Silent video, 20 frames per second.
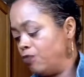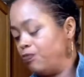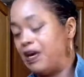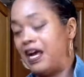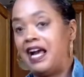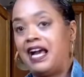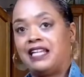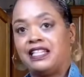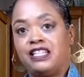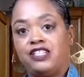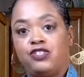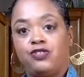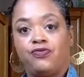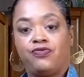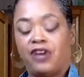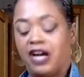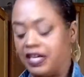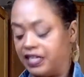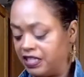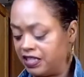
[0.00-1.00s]
bag that you
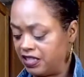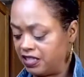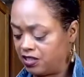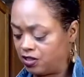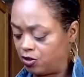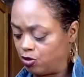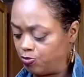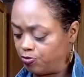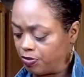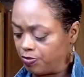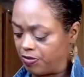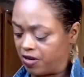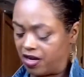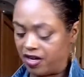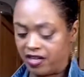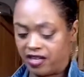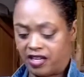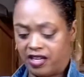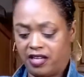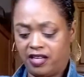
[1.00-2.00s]
find in the
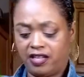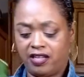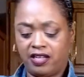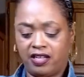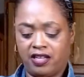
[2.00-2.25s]
supermarket.